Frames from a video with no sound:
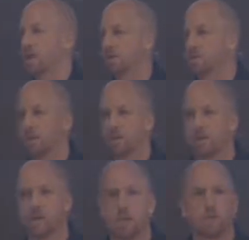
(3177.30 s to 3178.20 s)
life where
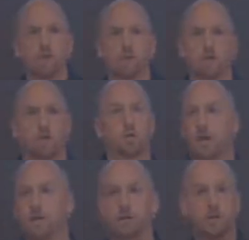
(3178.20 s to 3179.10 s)
we don't know, do
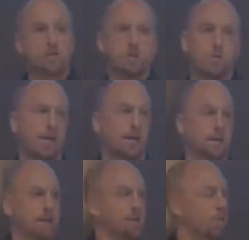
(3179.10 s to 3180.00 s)
I do it this way or
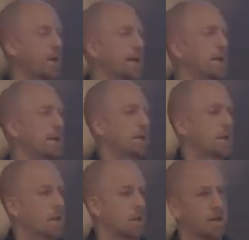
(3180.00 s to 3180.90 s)
this way?
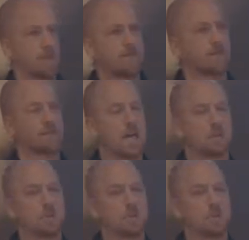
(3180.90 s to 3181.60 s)
Like, for example,